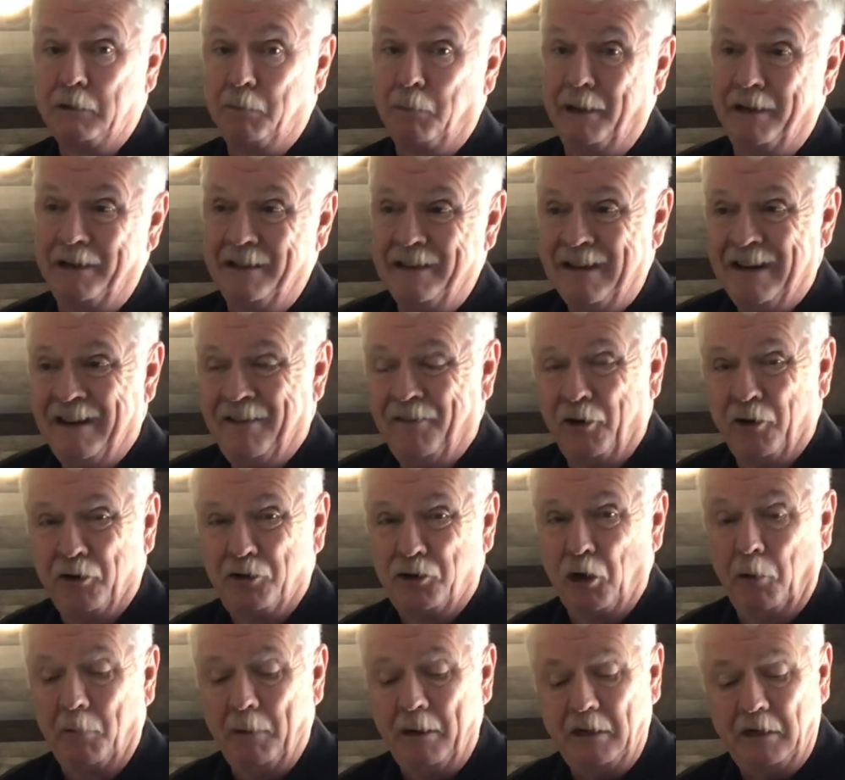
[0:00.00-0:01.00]
But there's
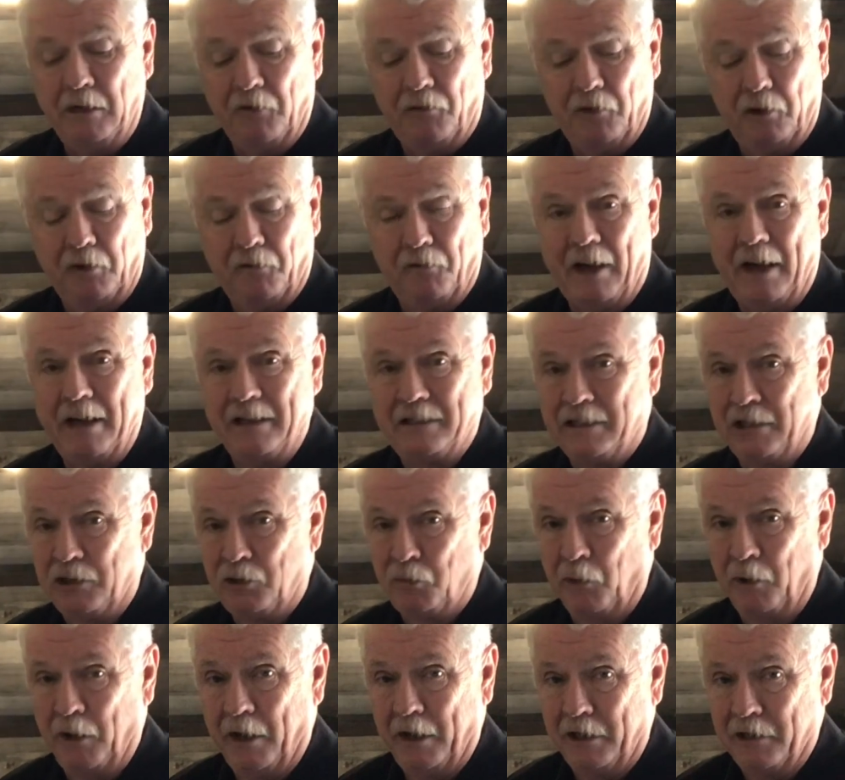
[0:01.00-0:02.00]
so many different devices,
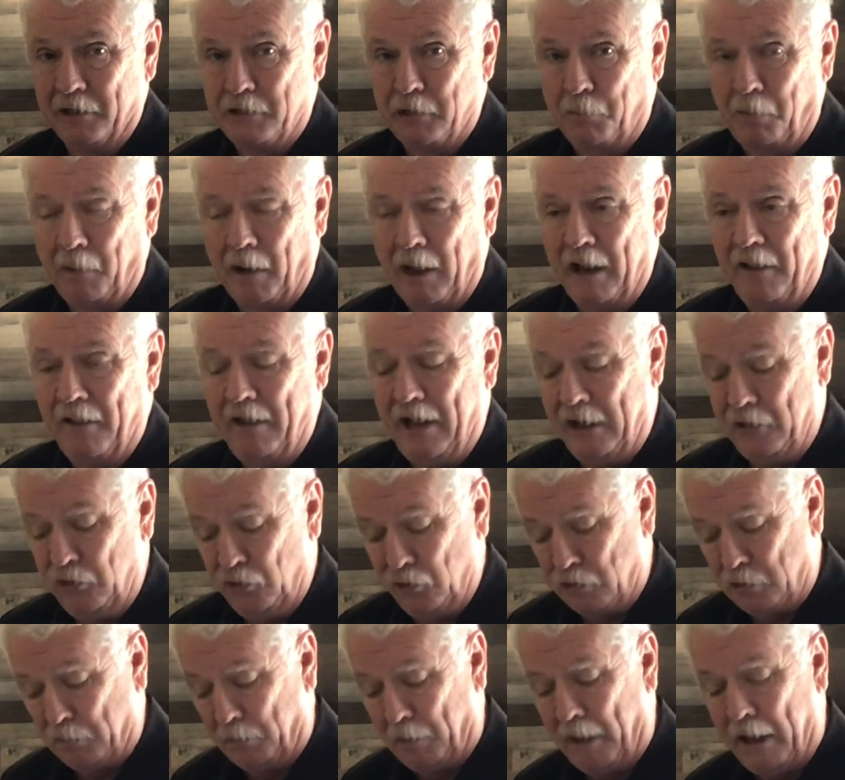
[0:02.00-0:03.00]
we're not going to supply that. You
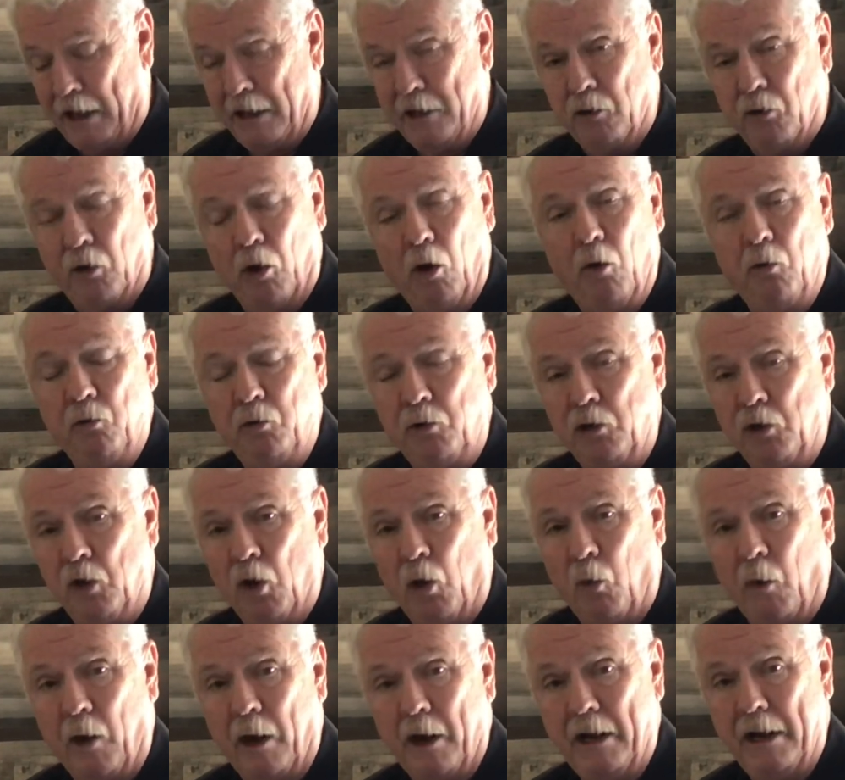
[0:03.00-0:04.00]
supply your own, you know
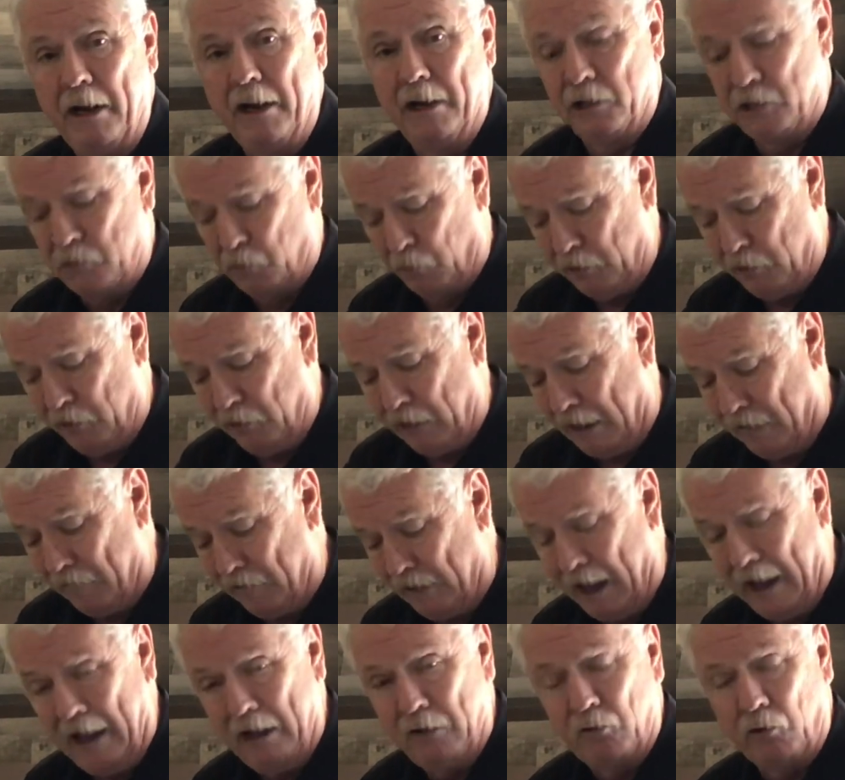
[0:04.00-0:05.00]
what it is, whether you have an
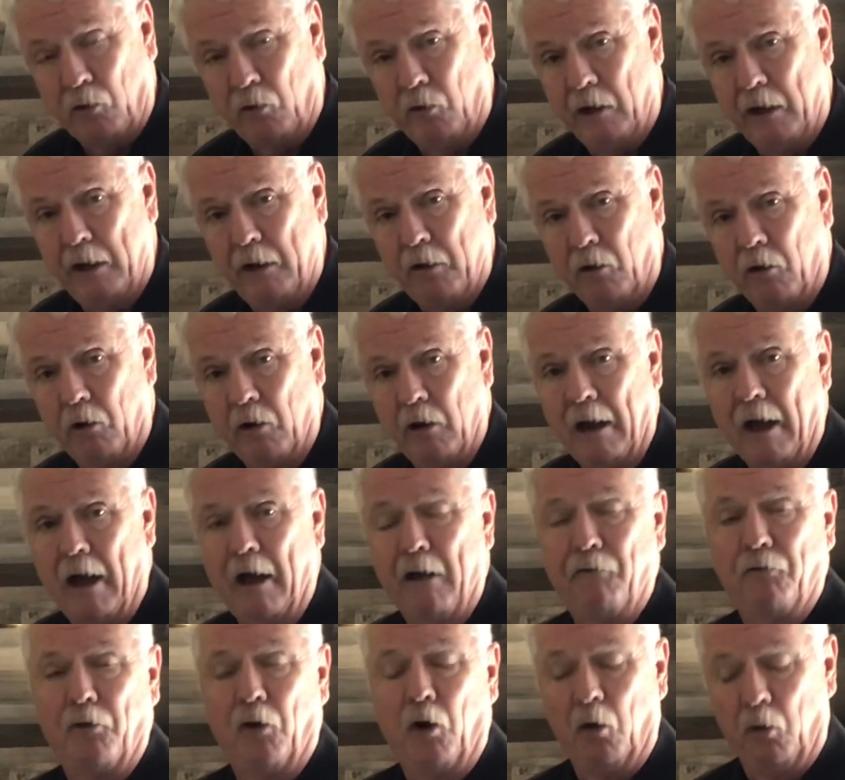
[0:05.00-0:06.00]
Android or an
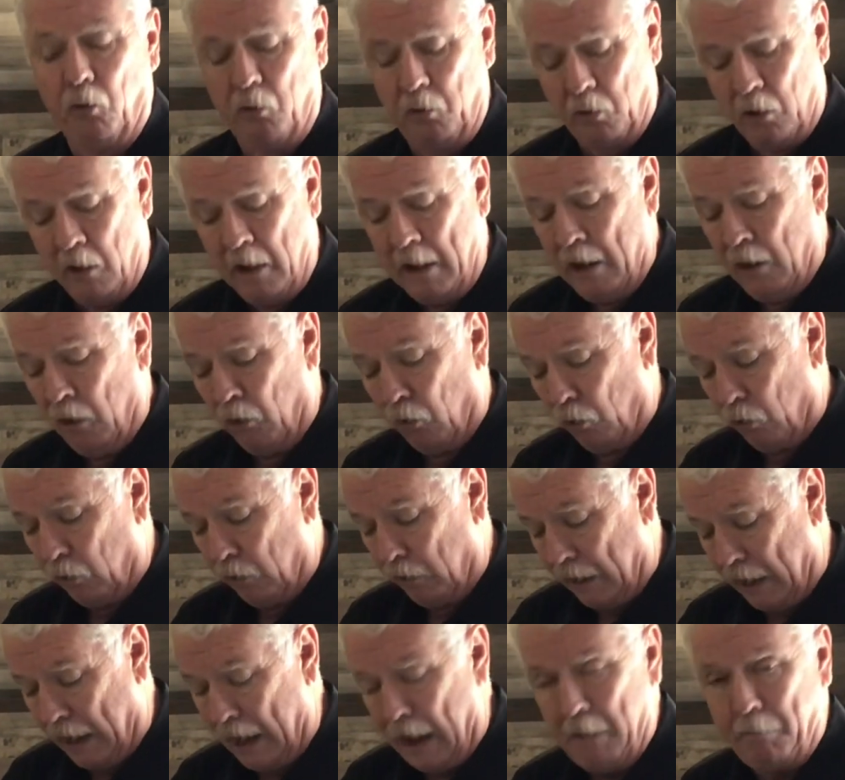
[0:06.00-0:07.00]
iPhone or
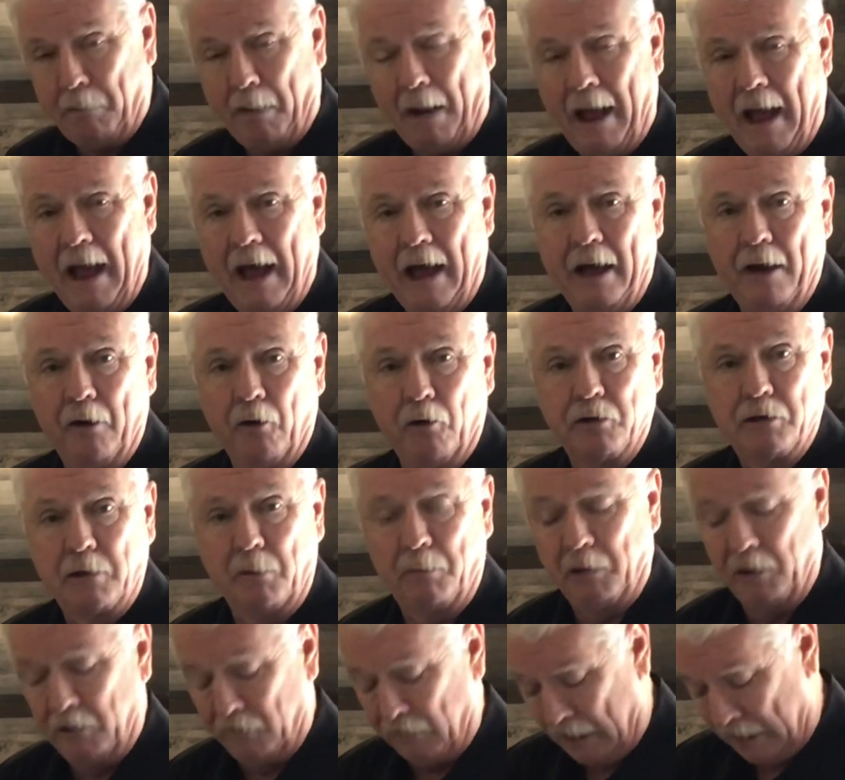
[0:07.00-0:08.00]
an iPad or
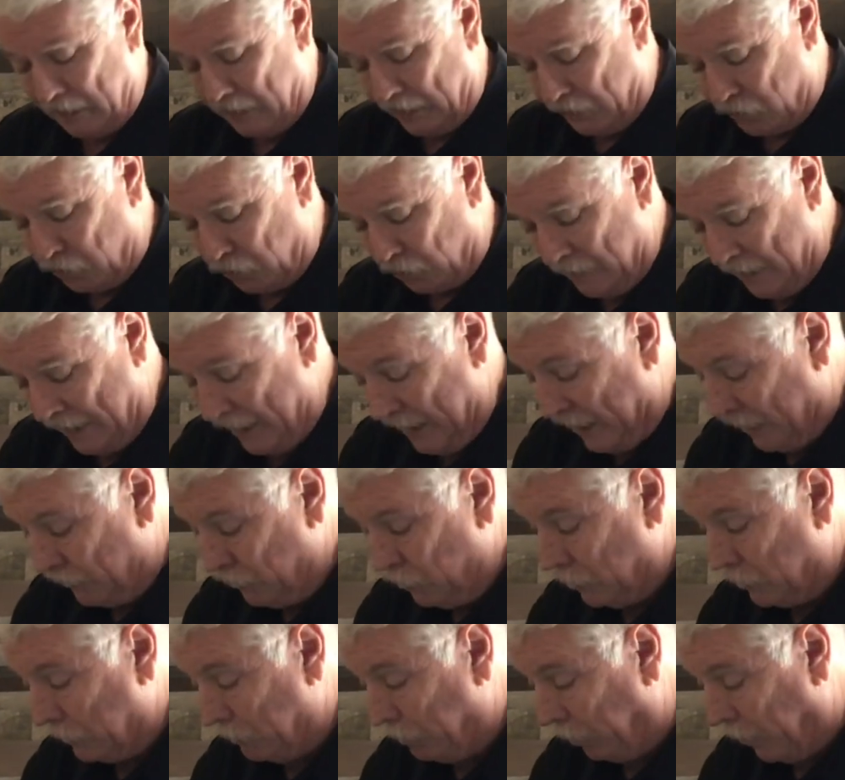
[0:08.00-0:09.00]
something of that nature, and you
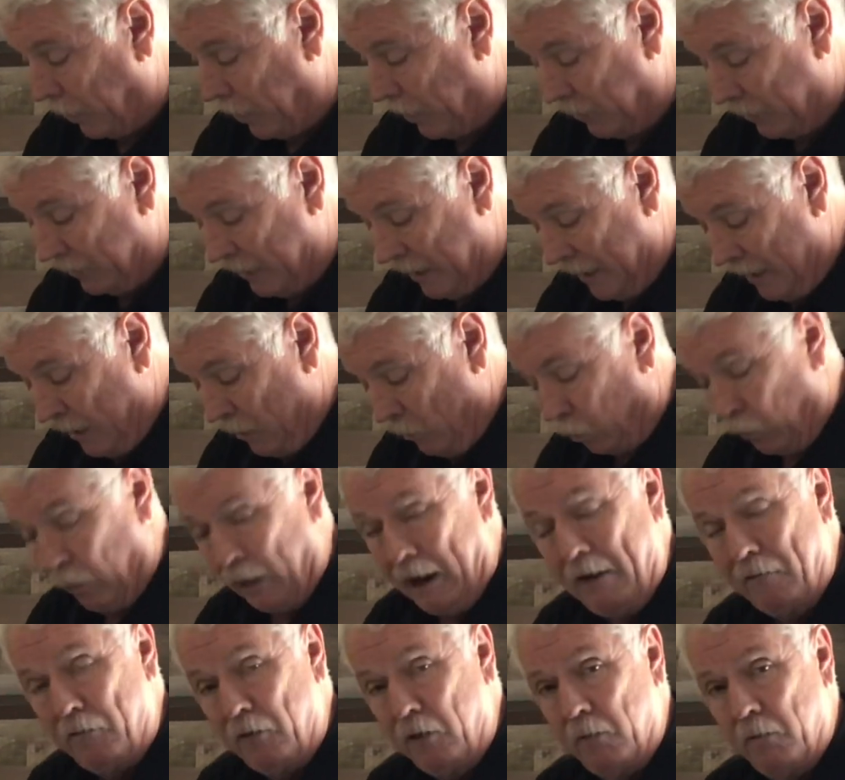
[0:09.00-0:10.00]
can plug
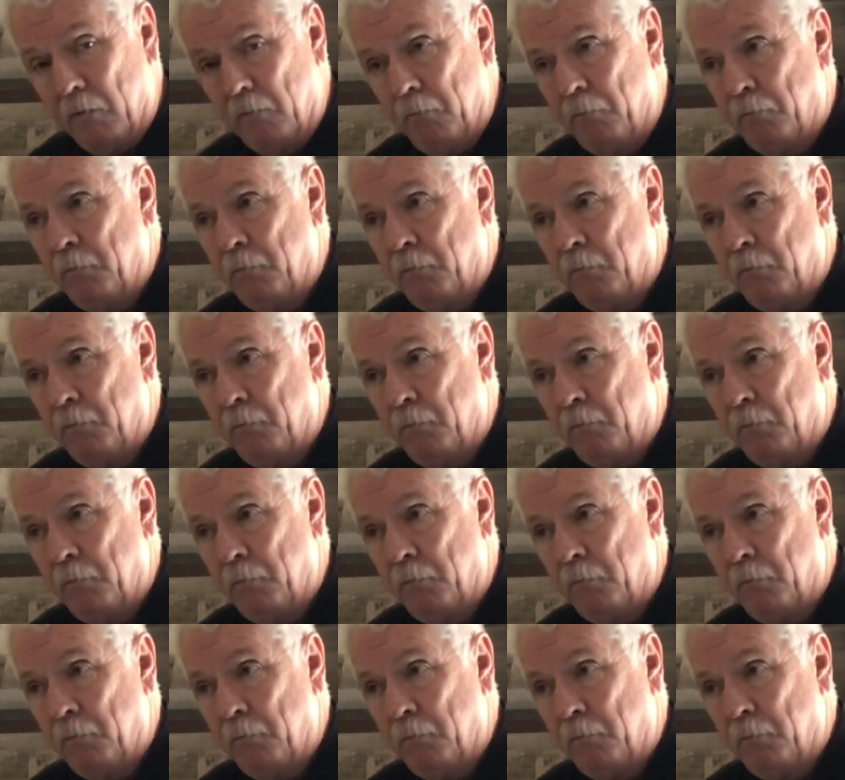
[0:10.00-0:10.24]
whatever